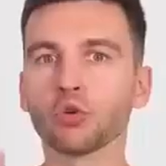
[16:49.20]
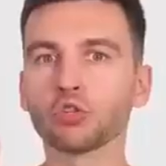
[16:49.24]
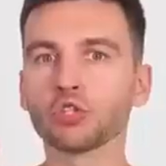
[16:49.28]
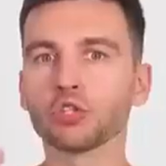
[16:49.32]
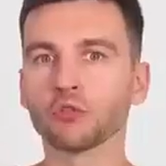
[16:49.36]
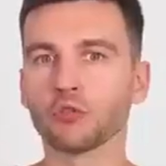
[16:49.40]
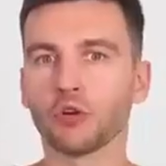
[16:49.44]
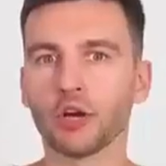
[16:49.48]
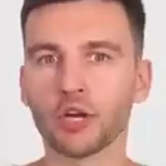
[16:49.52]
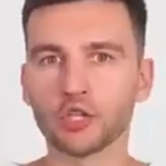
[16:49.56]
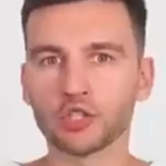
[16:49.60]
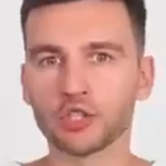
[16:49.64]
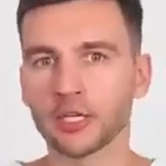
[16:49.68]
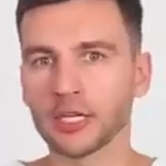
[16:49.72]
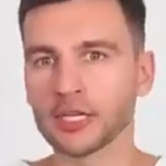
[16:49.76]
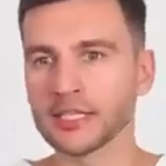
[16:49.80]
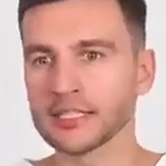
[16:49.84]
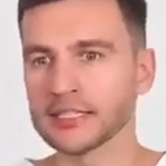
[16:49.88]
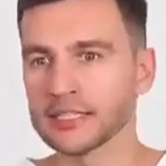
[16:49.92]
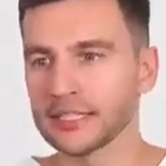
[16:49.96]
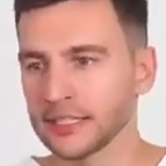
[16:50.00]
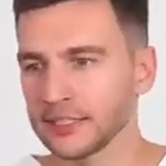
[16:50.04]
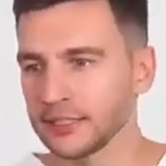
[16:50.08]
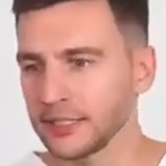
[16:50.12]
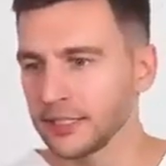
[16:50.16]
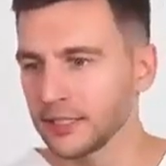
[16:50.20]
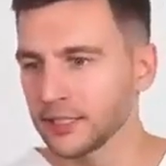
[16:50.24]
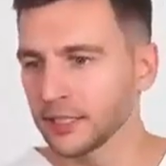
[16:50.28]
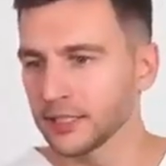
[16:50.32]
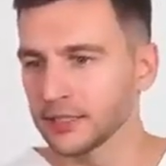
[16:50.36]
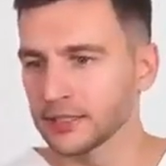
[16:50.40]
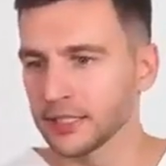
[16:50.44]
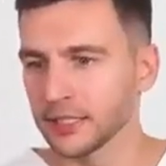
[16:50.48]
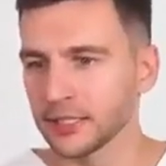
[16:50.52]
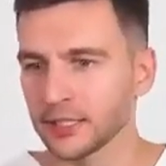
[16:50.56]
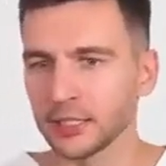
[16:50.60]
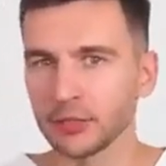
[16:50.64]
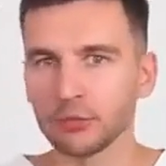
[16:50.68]
It's very important to make
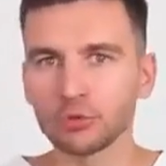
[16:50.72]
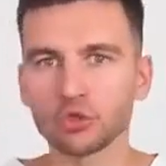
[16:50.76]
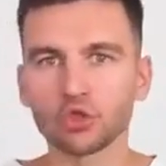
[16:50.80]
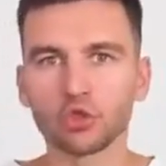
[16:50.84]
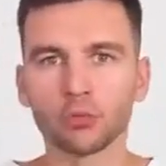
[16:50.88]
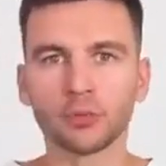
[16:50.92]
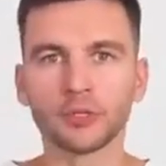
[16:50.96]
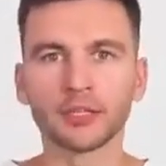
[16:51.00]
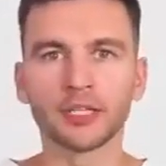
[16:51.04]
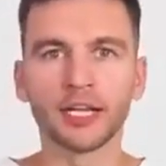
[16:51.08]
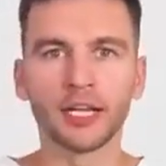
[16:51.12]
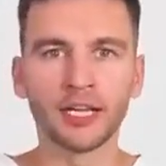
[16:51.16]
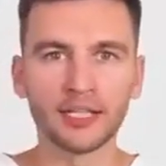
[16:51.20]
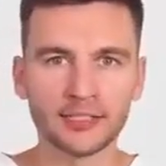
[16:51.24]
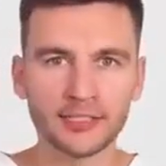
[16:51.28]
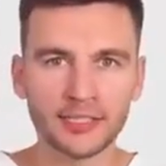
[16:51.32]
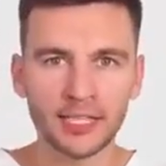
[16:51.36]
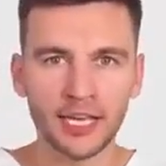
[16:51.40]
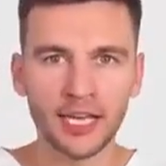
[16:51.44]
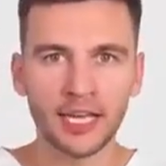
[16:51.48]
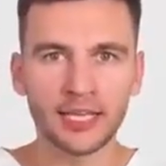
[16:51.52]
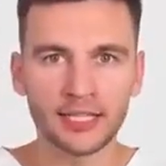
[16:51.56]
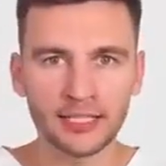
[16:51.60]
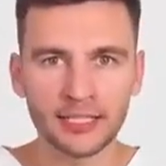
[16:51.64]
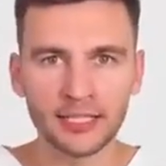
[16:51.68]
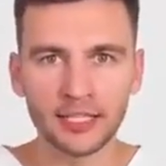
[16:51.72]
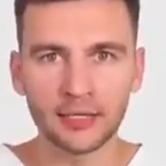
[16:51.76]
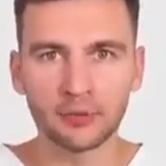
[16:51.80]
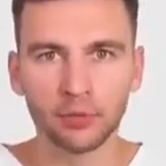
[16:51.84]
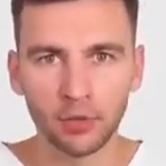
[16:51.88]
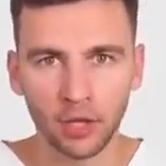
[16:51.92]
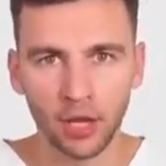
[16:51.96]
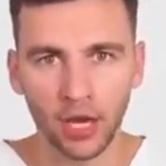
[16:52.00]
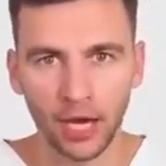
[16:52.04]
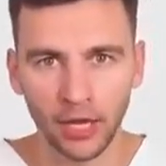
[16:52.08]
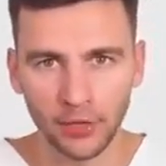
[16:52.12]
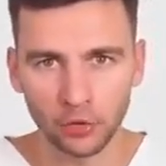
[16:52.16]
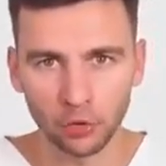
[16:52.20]
sure there is no swelling on the
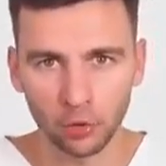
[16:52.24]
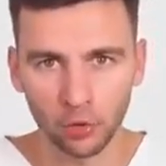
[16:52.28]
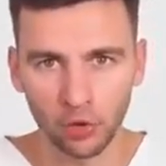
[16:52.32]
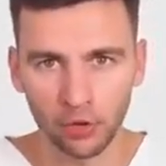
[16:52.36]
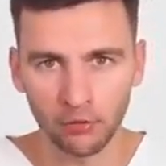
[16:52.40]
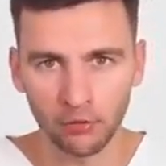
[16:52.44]
face.